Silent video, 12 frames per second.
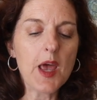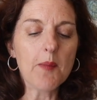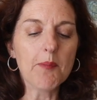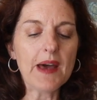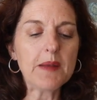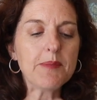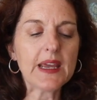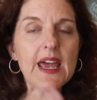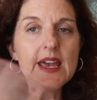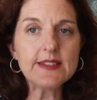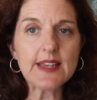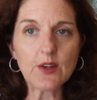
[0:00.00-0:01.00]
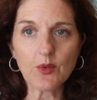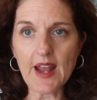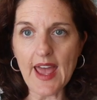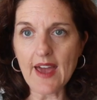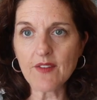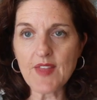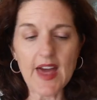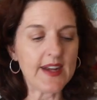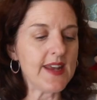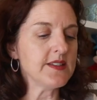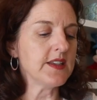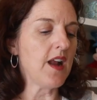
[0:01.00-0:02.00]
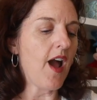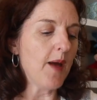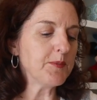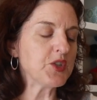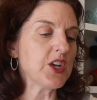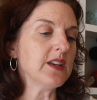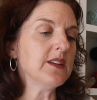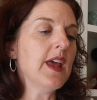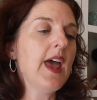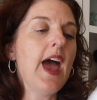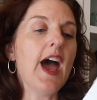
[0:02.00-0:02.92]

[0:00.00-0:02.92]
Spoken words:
But because I don't have that as an option,